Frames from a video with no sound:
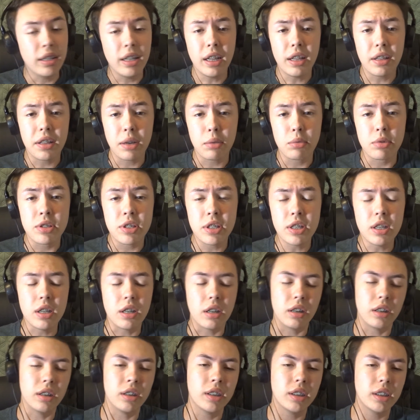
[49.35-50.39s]
Yeah, that was
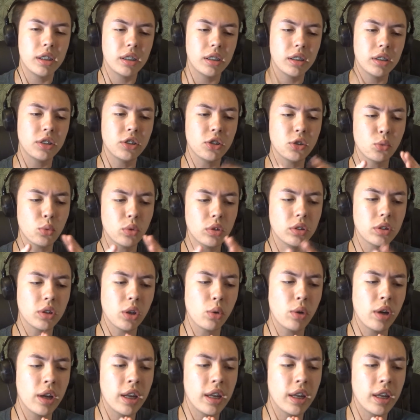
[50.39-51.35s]
it. Uh, I uh, just want to go